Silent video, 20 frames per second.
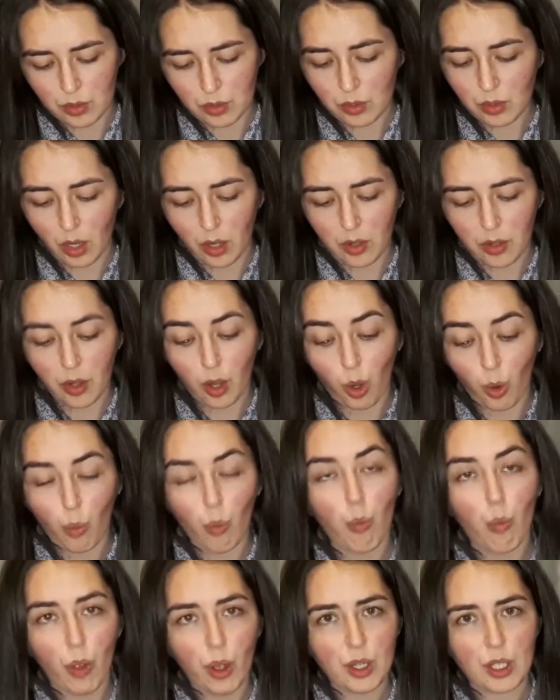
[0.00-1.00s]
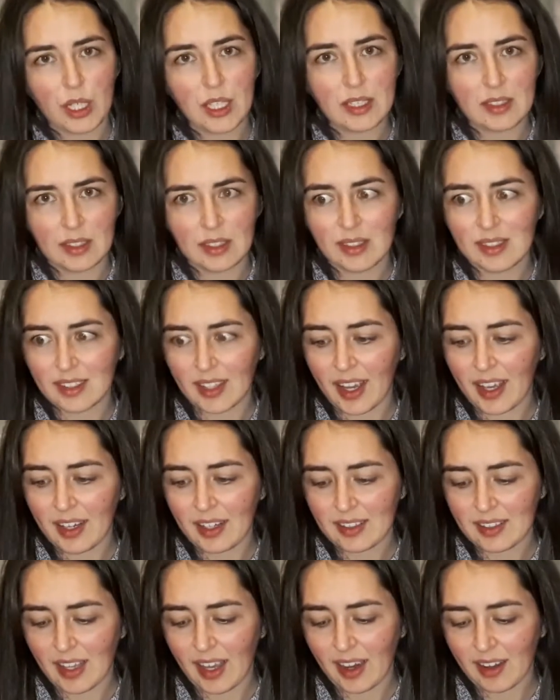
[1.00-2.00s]
not know what is inside
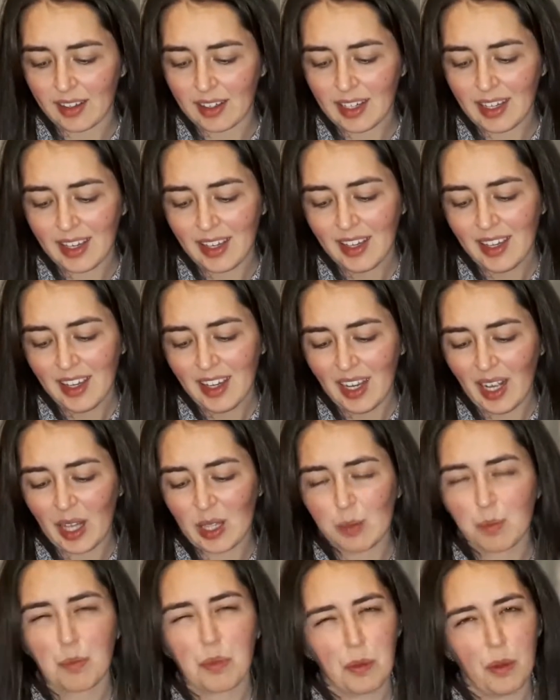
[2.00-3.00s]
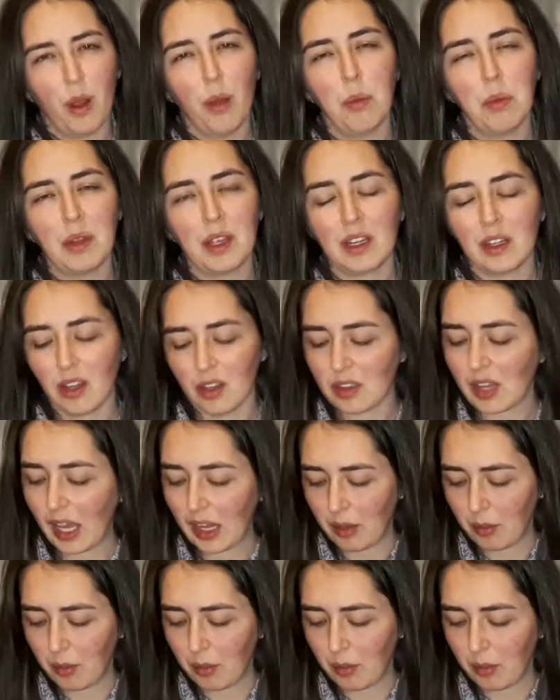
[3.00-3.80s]
exactly, it's probably not that